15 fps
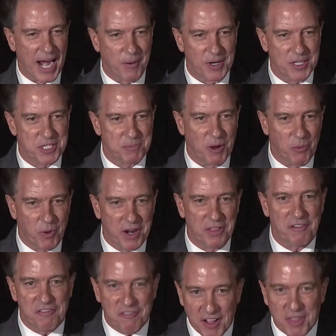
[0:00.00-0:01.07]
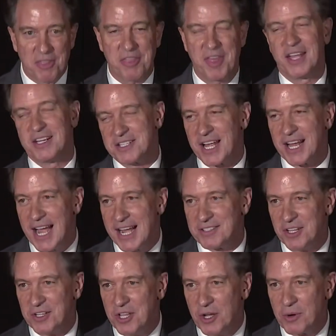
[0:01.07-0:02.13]
Pirates. But one of the fun things I
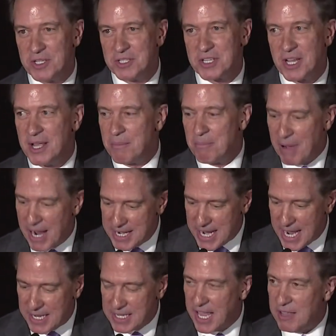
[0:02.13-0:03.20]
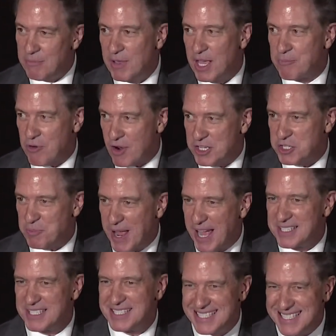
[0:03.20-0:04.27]
got to do is my dad gave me a press
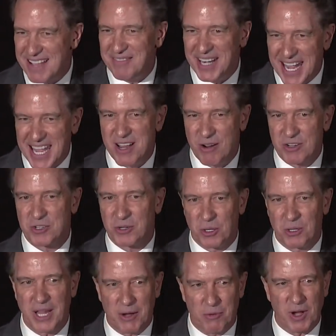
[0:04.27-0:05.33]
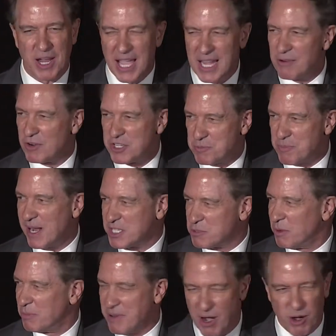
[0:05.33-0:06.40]
pass at 7, 8 years old. Like, what kind of
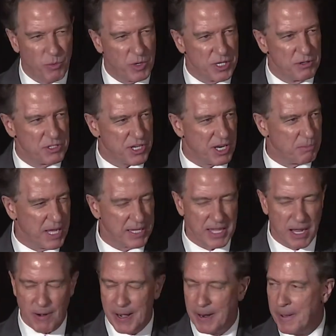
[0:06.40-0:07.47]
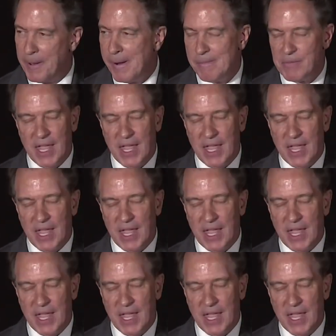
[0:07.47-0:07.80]
responsible parent would do something like that, right?